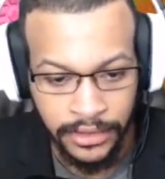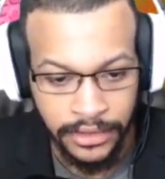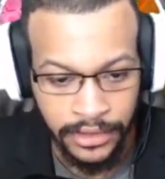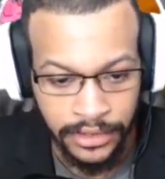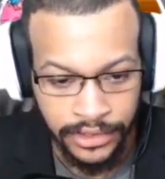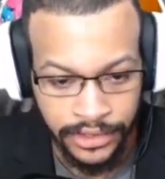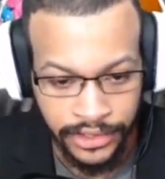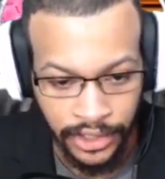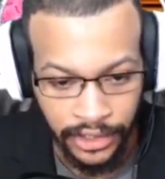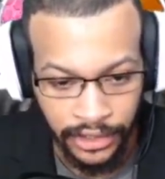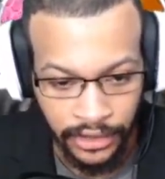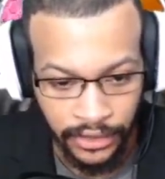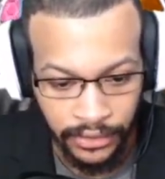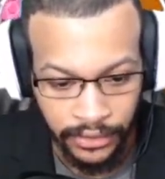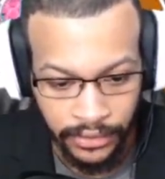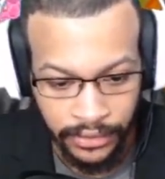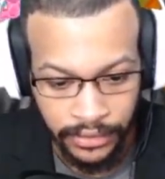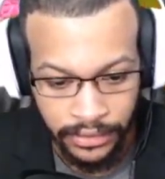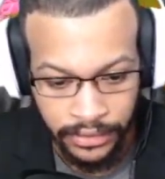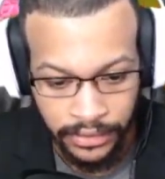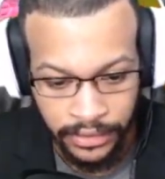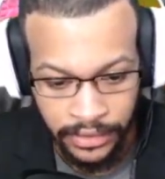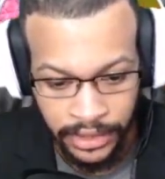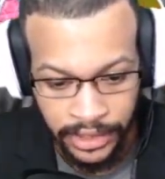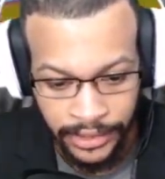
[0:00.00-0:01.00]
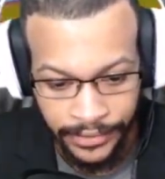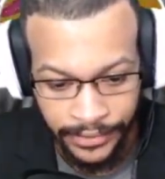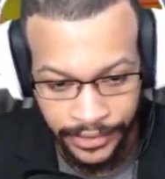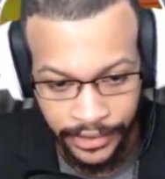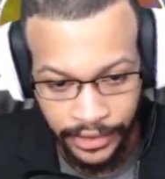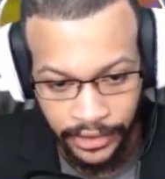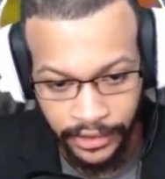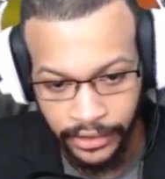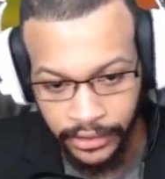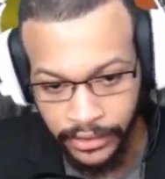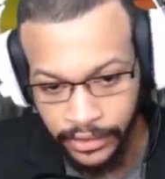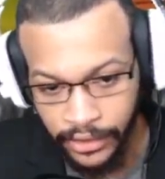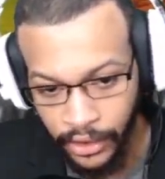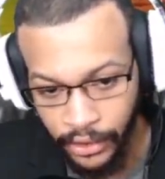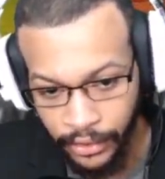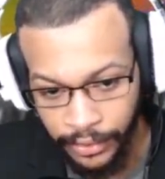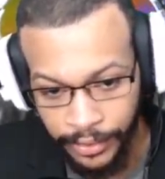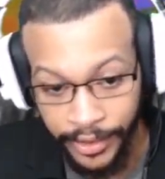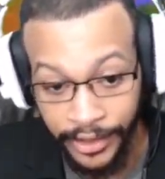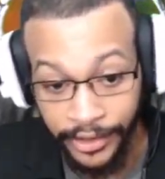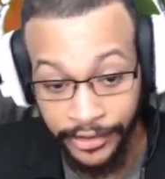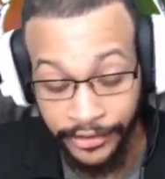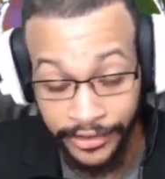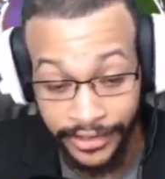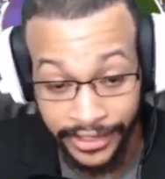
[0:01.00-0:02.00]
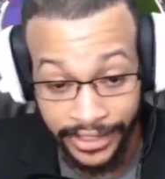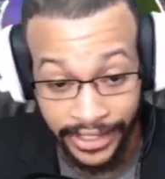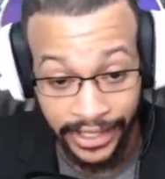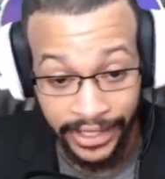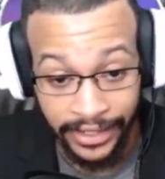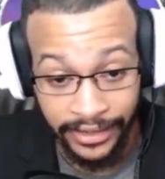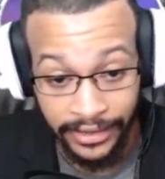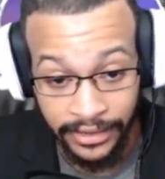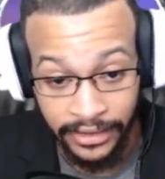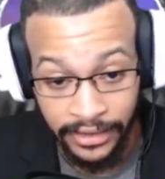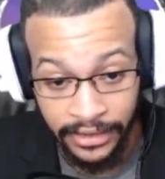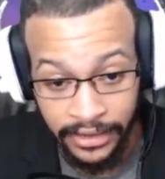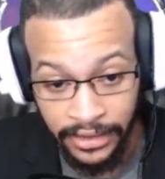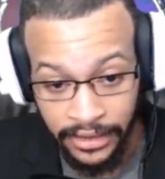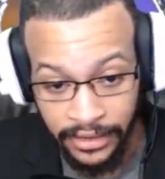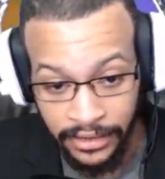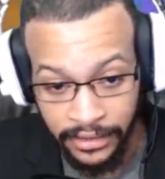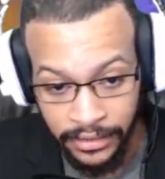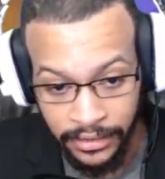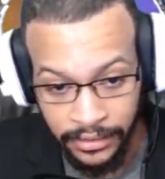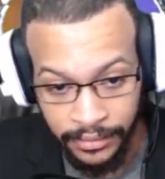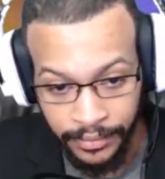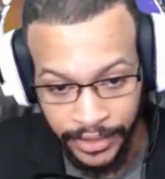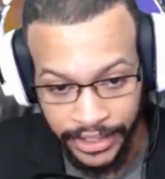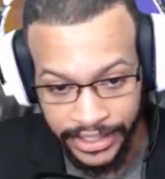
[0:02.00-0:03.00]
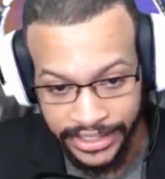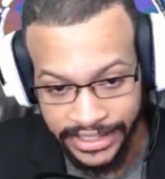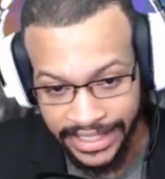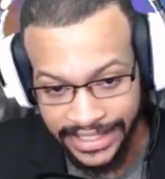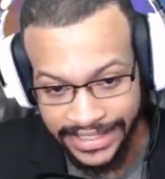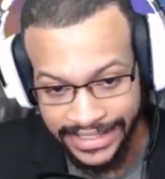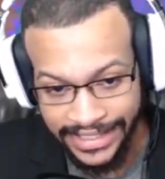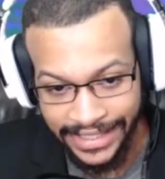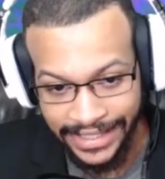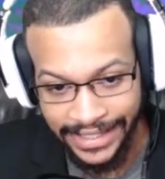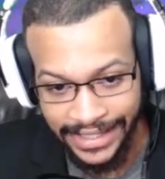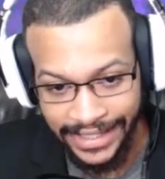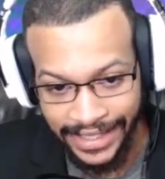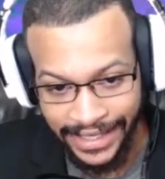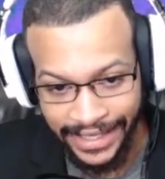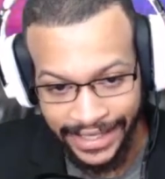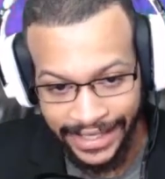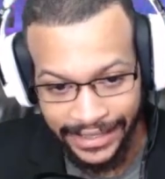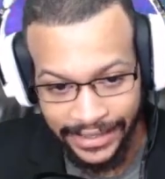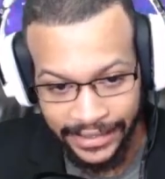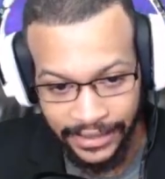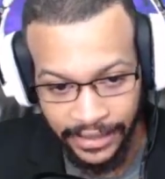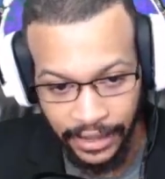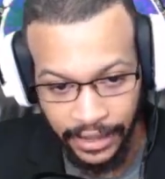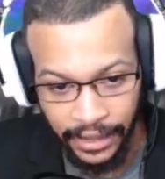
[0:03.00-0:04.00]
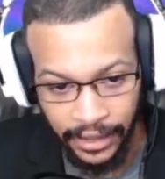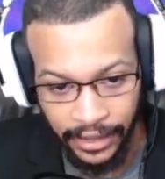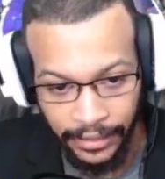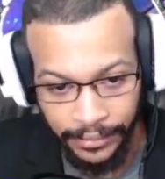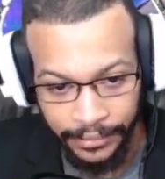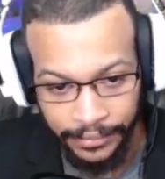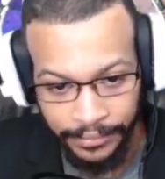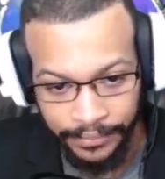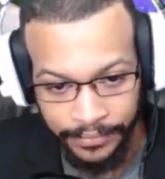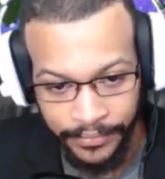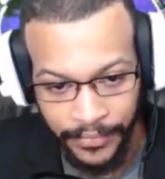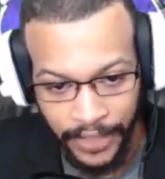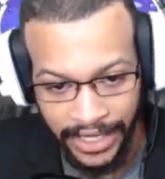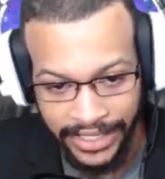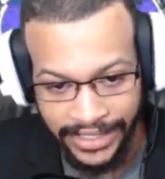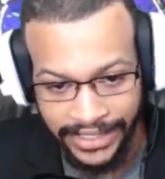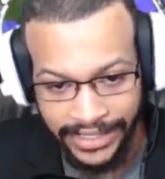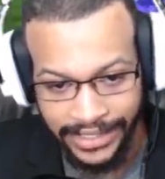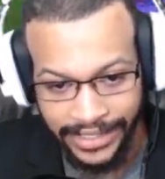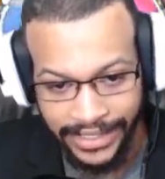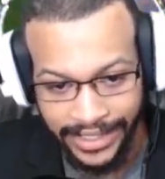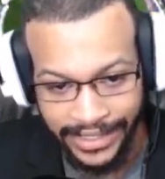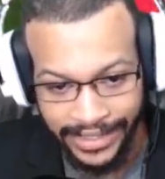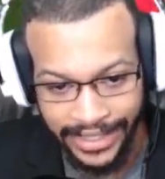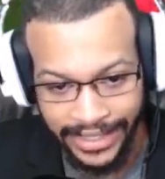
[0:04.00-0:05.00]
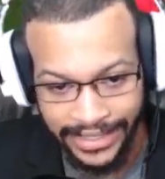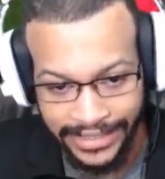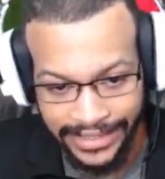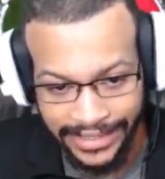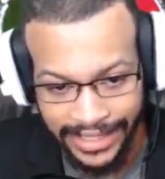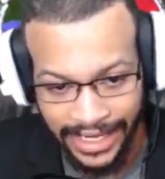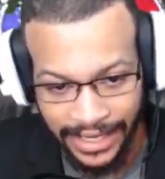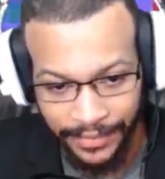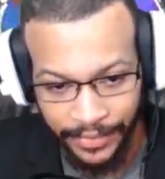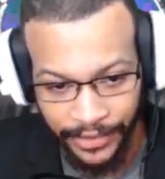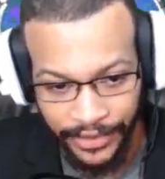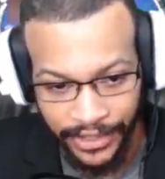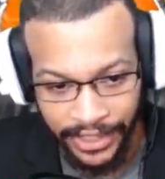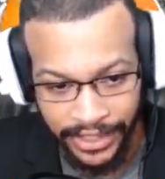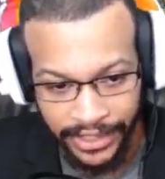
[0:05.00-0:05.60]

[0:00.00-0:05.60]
So here we go, coke propeller again, because I did land that snipe on that